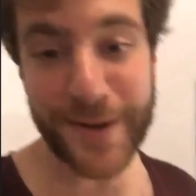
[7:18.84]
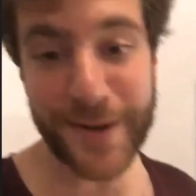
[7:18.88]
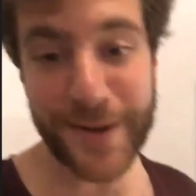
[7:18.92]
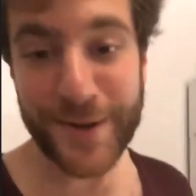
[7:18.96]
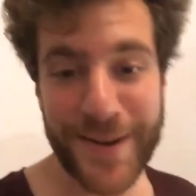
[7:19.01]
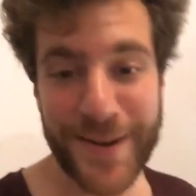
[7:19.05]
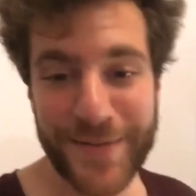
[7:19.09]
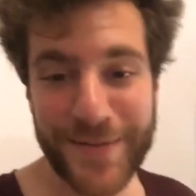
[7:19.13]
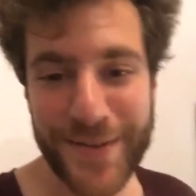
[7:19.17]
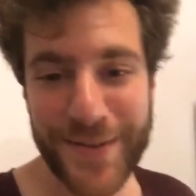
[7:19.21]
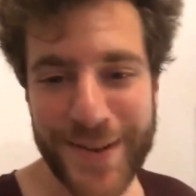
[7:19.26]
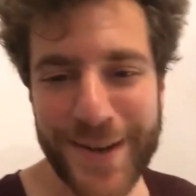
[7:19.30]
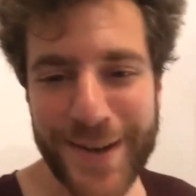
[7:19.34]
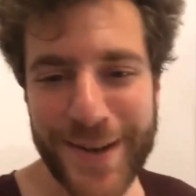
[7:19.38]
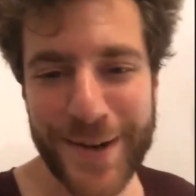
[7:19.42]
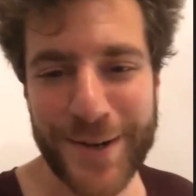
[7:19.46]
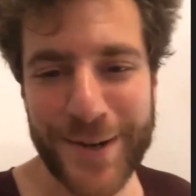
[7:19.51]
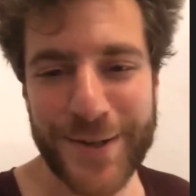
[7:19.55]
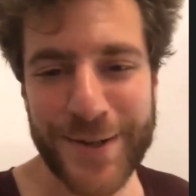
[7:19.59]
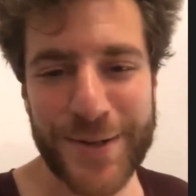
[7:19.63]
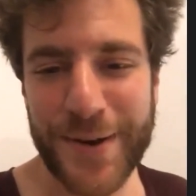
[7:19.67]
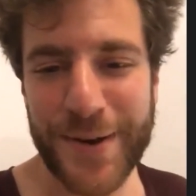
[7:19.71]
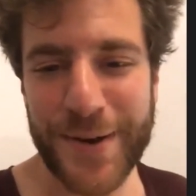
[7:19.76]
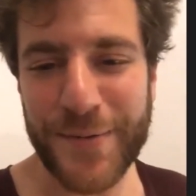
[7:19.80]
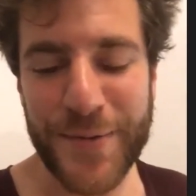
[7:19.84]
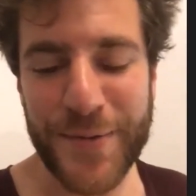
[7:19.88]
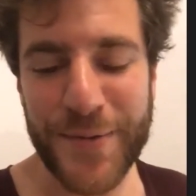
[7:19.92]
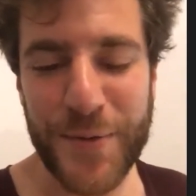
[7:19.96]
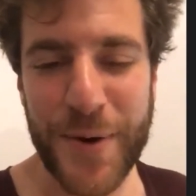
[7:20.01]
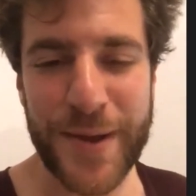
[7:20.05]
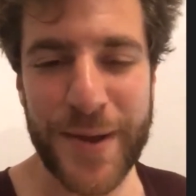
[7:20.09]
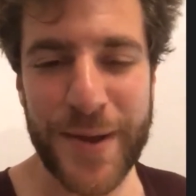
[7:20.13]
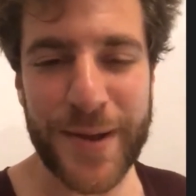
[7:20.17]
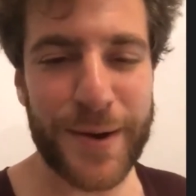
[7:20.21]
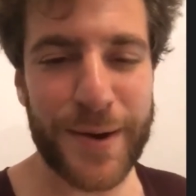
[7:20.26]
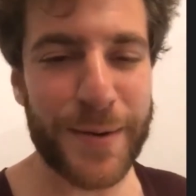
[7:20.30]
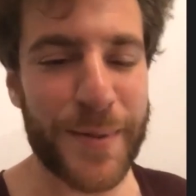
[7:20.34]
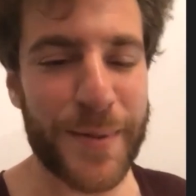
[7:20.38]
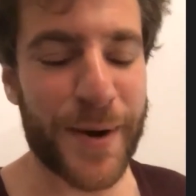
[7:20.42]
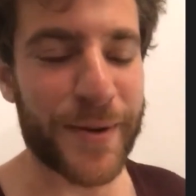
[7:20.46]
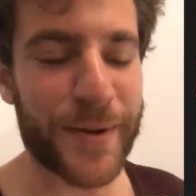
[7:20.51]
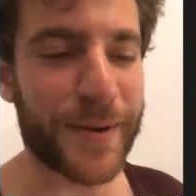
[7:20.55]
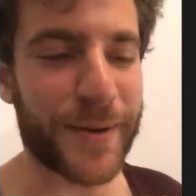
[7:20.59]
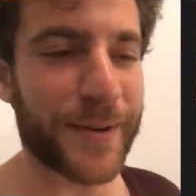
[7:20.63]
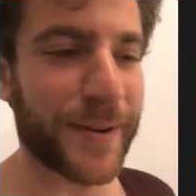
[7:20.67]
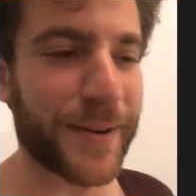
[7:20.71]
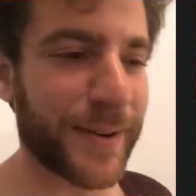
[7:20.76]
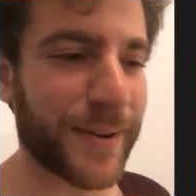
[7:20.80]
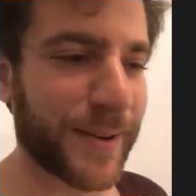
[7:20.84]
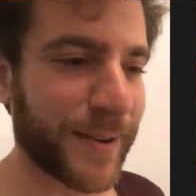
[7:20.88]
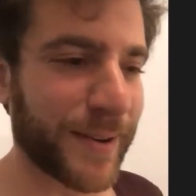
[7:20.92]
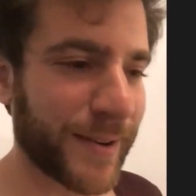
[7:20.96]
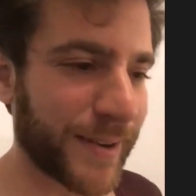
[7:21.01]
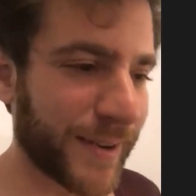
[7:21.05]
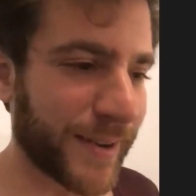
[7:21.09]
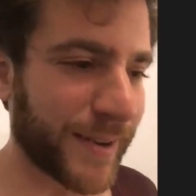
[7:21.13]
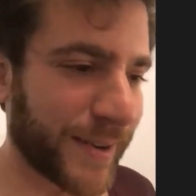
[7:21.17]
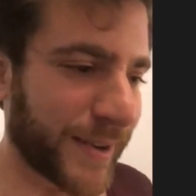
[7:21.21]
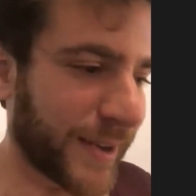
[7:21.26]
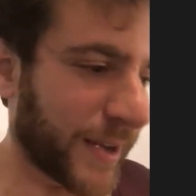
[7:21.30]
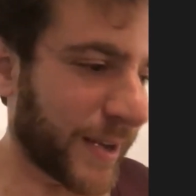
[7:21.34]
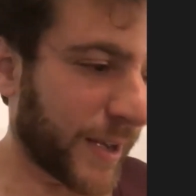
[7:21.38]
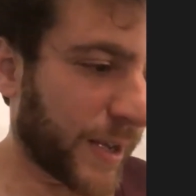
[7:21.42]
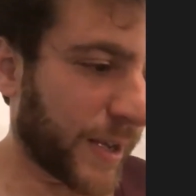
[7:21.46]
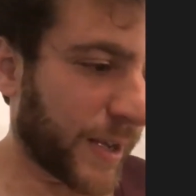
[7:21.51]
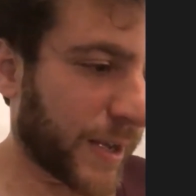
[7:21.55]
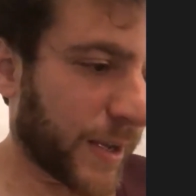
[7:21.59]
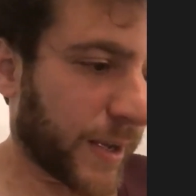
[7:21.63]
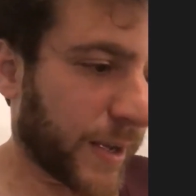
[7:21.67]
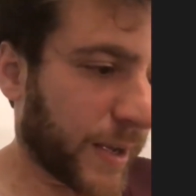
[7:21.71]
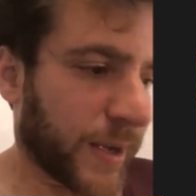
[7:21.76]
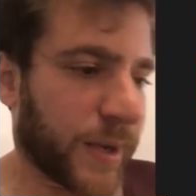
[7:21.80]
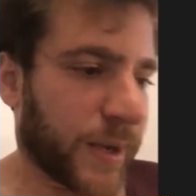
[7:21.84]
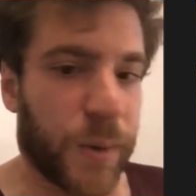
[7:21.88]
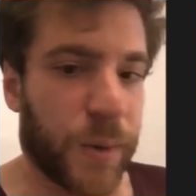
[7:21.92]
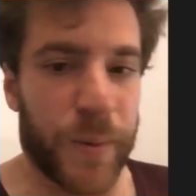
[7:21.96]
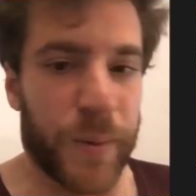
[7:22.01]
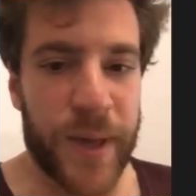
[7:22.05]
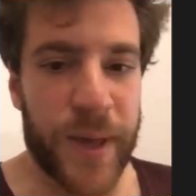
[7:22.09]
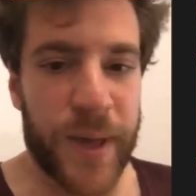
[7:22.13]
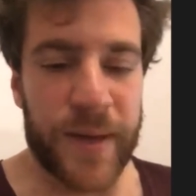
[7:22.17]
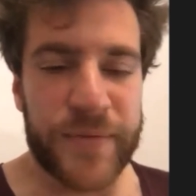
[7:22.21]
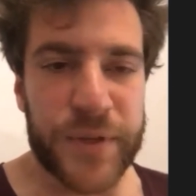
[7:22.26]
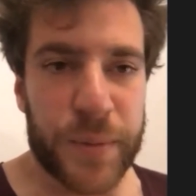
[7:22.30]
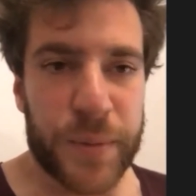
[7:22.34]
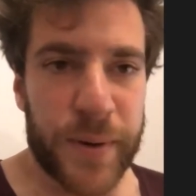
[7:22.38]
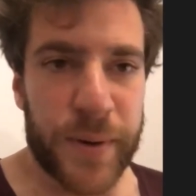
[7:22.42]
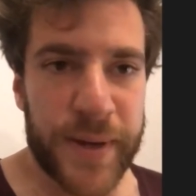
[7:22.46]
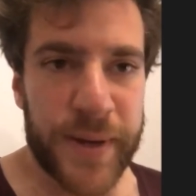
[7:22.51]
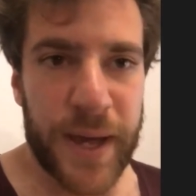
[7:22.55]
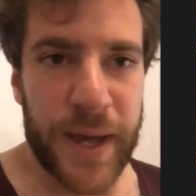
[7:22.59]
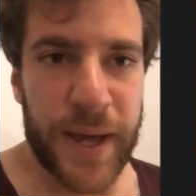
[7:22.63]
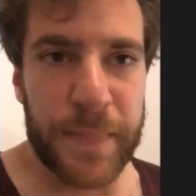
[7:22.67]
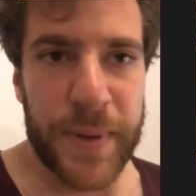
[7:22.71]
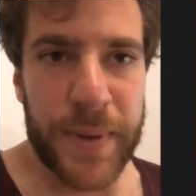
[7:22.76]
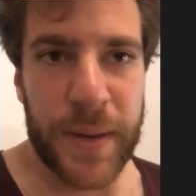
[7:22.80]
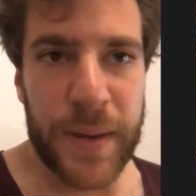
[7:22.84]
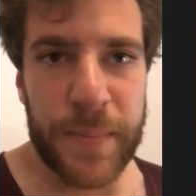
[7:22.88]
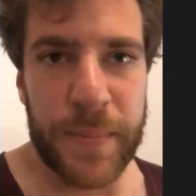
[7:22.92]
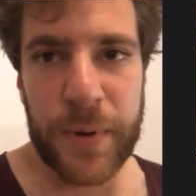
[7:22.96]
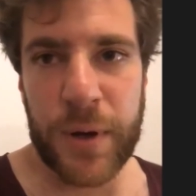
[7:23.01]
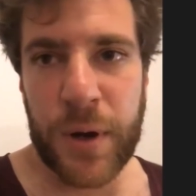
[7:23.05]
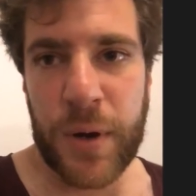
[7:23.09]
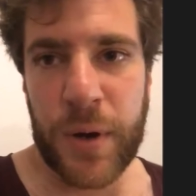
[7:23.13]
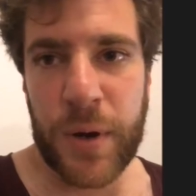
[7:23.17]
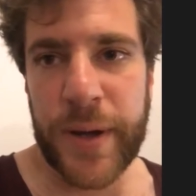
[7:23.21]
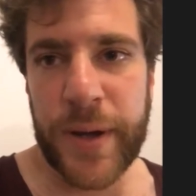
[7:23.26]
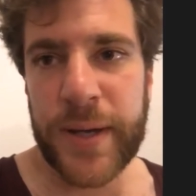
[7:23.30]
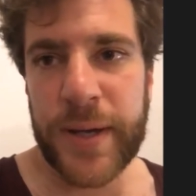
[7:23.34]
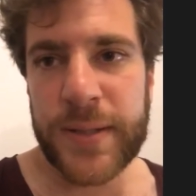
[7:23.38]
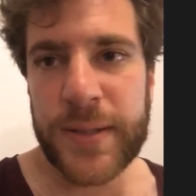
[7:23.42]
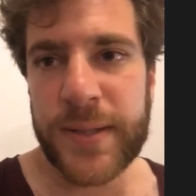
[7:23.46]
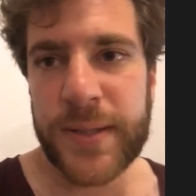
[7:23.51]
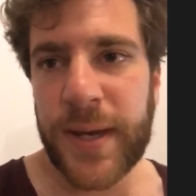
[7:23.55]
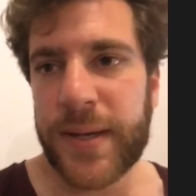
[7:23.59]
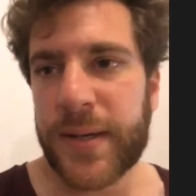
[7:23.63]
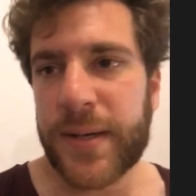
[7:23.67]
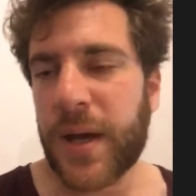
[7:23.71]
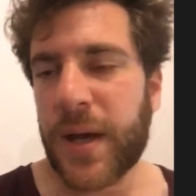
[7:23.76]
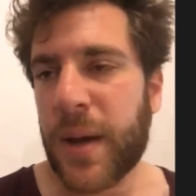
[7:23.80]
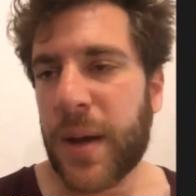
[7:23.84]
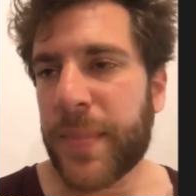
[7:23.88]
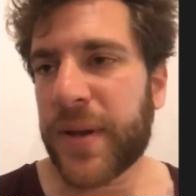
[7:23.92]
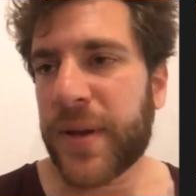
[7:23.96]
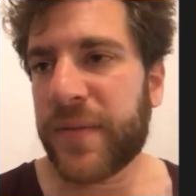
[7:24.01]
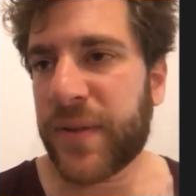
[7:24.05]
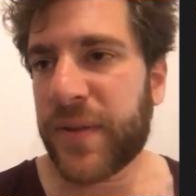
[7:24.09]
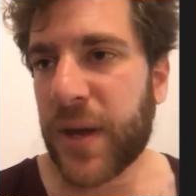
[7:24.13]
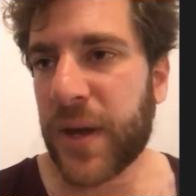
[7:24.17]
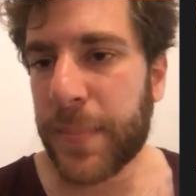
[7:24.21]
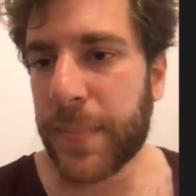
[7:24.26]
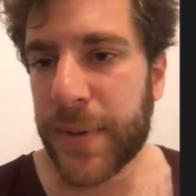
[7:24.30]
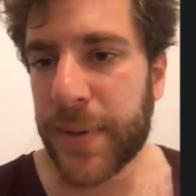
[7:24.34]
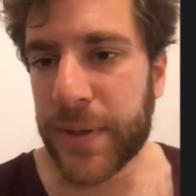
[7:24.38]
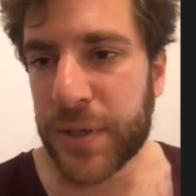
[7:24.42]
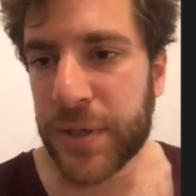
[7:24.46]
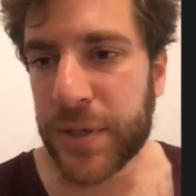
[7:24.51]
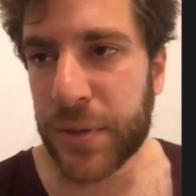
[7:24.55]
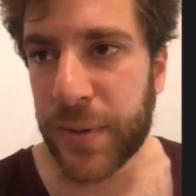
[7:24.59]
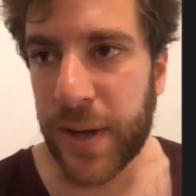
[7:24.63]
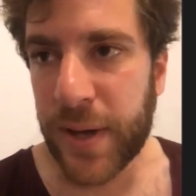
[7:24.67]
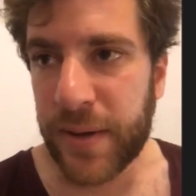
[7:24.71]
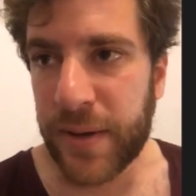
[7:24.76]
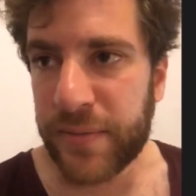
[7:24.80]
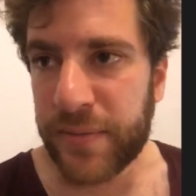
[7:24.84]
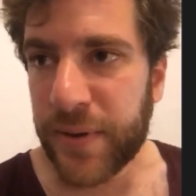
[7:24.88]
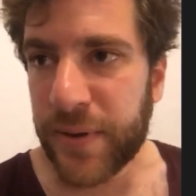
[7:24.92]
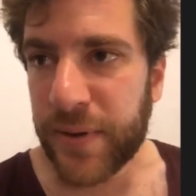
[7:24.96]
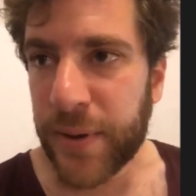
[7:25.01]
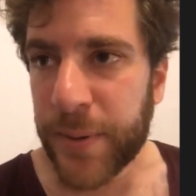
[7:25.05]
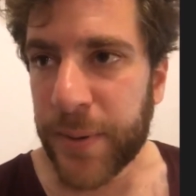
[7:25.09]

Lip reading: not even here, so I didn't even want to hear about it. We have 28 people going. Daniel, how many VIPs do we have?